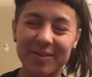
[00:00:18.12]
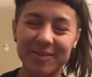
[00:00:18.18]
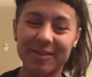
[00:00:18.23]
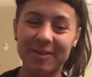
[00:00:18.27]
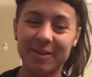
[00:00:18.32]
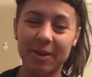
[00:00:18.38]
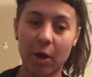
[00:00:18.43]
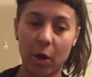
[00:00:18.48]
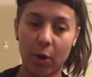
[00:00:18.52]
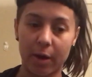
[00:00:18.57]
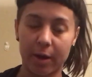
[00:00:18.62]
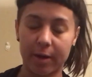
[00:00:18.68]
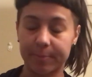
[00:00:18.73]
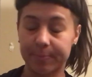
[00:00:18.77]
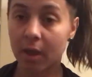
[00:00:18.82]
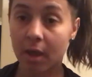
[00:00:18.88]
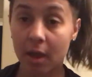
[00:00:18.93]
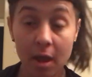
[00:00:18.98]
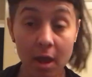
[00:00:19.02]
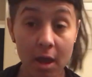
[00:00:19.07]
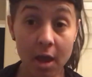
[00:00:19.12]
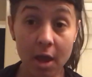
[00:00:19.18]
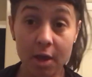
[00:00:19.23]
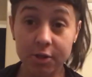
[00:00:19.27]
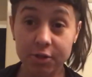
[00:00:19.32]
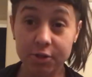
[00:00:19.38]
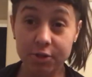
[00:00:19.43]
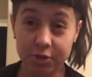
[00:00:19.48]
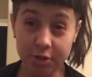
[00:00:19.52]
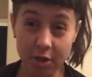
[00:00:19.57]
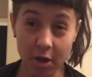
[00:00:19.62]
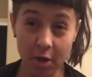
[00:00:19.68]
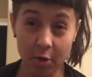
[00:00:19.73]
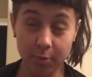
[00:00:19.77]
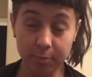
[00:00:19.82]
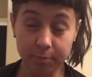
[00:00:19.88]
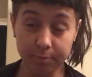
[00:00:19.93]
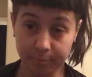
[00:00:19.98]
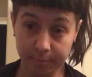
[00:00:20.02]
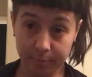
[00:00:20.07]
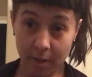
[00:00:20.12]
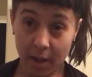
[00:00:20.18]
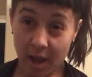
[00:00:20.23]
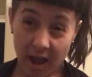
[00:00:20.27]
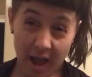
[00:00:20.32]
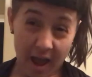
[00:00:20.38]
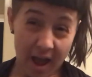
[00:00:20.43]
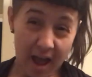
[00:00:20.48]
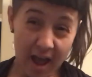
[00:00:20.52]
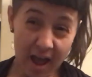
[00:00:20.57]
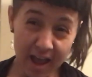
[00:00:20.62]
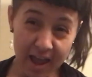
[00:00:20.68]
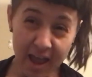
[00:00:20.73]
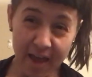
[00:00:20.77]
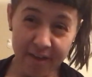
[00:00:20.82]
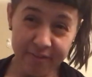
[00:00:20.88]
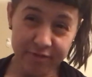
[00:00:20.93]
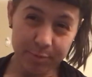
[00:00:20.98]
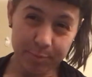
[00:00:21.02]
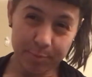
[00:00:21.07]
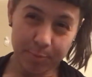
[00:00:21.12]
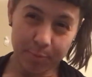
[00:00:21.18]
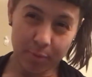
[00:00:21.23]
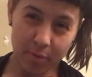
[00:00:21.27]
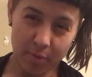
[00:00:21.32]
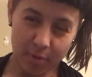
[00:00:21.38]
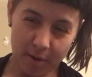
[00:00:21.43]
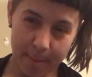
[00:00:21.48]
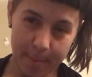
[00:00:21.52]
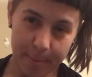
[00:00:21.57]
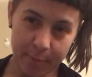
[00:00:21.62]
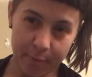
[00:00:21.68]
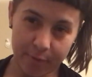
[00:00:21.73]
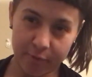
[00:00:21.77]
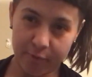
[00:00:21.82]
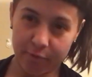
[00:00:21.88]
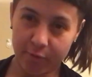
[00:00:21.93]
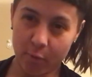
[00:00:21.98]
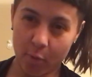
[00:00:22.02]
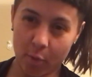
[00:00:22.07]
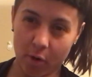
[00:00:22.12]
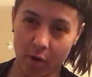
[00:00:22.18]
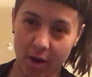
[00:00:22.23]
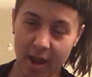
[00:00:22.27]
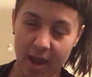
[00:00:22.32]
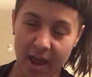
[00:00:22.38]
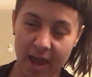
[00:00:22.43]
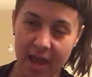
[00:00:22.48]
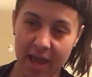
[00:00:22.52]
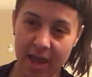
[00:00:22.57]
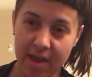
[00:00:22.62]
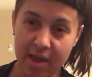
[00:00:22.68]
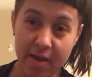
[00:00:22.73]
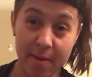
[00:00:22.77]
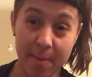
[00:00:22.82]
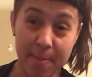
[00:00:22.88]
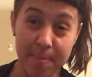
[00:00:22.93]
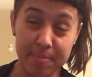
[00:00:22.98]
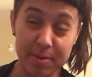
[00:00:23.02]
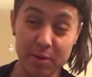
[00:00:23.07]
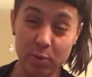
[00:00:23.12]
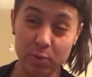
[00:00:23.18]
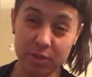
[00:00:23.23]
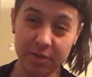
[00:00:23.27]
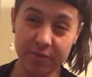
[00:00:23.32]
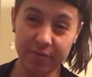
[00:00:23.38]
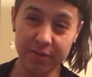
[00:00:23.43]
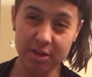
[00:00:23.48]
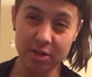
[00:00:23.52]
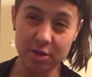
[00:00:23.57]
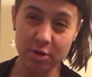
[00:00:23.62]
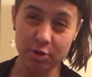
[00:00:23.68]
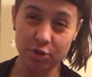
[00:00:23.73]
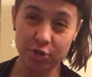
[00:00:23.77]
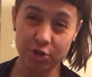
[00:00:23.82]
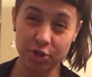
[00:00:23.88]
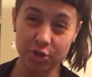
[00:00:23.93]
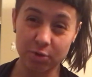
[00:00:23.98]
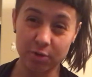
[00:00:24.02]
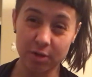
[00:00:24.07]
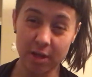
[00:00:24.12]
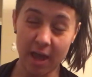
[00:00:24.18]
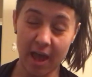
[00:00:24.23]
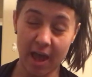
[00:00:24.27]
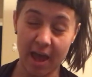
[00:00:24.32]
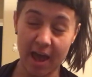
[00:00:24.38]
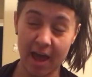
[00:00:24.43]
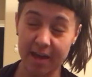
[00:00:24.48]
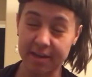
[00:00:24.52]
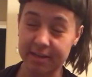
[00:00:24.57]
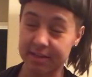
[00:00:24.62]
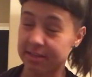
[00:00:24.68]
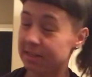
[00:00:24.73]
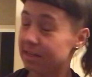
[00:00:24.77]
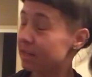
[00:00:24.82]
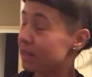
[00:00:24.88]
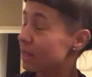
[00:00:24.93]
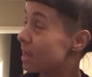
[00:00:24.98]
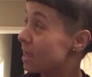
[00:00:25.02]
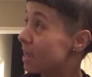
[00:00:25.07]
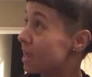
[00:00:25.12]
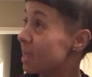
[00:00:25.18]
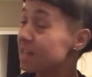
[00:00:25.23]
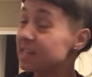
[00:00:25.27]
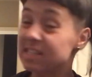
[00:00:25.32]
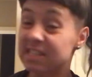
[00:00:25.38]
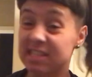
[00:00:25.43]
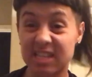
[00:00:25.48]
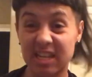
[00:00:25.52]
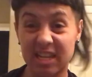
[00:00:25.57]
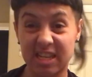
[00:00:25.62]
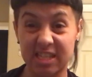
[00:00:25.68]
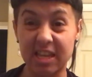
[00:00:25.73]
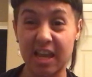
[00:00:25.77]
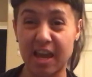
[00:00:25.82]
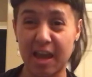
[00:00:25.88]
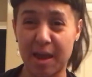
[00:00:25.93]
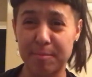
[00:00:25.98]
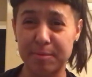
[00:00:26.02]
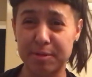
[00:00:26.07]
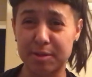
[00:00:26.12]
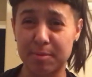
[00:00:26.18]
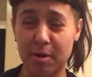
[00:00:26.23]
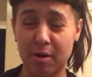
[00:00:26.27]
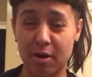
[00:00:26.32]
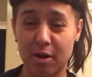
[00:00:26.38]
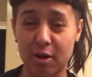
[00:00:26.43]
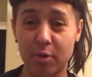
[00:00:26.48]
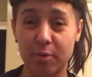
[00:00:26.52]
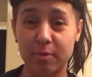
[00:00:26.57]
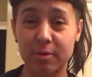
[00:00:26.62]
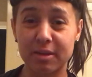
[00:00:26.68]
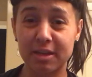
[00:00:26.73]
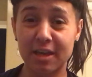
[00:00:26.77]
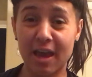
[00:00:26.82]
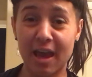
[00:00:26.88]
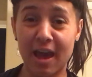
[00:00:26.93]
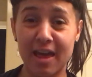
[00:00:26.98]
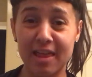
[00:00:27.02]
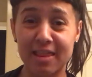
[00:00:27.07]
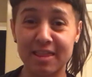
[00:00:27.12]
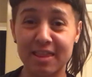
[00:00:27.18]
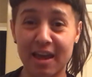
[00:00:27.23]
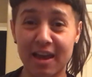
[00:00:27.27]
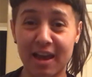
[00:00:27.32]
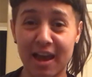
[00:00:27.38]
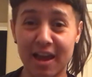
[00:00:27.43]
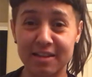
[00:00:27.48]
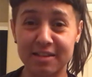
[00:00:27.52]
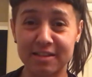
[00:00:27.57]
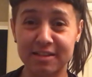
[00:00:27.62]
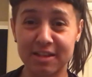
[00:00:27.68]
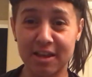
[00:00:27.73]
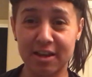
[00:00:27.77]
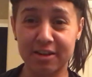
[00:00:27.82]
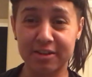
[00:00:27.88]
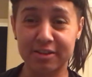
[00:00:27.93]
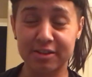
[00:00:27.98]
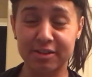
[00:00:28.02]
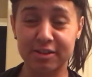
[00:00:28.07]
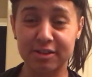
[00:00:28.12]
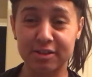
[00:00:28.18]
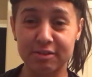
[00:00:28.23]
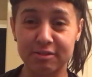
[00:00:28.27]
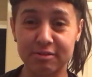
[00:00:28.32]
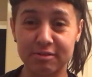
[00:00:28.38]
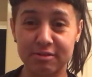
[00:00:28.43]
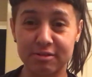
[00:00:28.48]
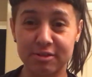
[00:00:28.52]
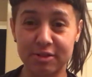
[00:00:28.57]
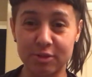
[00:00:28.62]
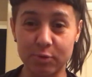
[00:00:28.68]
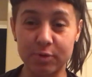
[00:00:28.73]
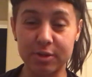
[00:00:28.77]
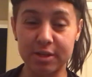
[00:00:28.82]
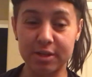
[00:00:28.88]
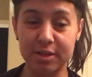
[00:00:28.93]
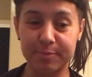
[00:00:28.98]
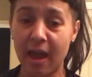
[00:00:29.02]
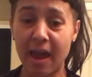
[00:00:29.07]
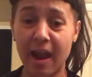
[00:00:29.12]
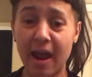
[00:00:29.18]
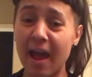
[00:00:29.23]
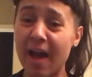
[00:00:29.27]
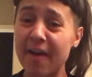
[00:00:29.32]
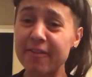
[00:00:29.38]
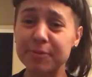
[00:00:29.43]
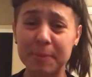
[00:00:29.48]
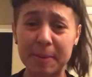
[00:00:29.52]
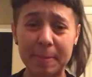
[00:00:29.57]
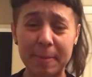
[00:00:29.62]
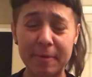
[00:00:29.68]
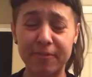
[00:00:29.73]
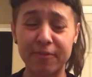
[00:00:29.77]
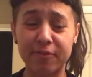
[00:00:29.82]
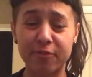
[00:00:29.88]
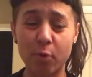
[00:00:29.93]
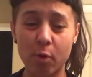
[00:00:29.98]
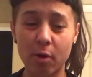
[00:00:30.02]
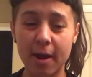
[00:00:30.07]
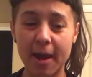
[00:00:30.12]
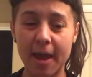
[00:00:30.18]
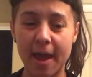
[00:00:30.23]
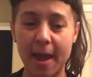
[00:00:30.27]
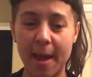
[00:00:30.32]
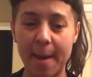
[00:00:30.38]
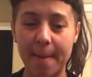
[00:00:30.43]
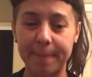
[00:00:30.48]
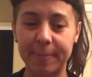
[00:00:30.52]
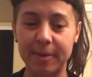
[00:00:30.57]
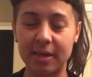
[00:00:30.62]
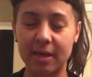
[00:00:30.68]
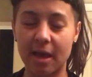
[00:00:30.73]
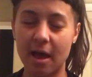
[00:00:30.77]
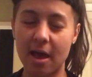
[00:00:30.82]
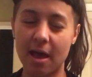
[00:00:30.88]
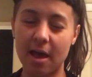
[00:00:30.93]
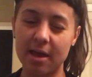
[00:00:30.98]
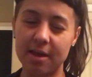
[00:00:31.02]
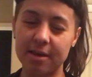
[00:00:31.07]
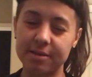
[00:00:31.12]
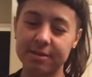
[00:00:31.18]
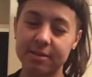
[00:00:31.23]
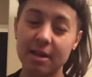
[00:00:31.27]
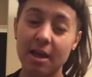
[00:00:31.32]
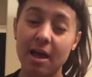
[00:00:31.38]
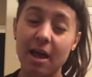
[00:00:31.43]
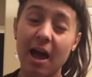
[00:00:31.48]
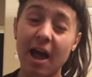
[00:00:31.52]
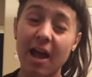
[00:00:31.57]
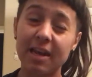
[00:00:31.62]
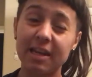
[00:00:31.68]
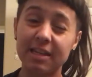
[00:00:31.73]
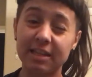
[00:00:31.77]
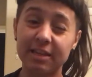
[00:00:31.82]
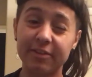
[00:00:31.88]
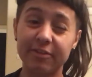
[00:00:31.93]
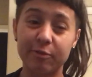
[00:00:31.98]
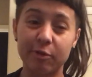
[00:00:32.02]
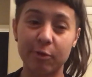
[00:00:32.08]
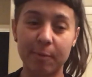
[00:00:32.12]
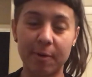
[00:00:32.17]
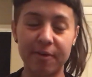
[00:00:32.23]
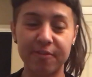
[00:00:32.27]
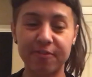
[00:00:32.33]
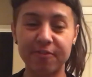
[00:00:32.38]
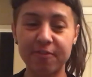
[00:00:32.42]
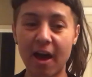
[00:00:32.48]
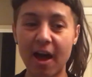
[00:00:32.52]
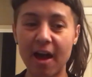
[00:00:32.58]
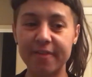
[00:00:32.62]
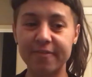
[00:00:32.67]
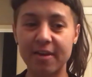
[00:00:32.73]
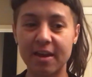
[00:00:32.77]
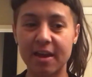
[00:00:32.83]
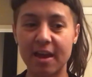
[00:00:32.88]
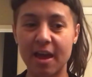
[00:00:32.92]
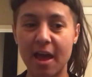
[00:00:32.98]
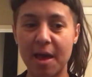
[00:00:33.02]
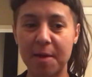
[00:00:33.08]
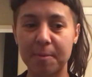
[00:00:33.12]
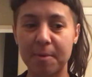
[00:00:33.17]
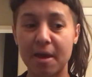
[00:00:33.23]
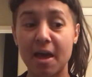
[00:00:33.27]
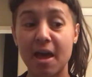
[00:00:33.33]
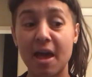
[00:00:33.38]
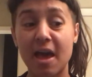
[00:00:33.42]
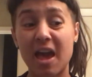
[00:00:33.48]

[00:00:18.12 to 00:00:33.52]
How's it going? So, I have to prep for a music video shoot at 6 a.m. tomorrow. Yeah, that kind of sucks, dookie. And I have to be up at 4 a.m. because I need to leave here by 5 a.m.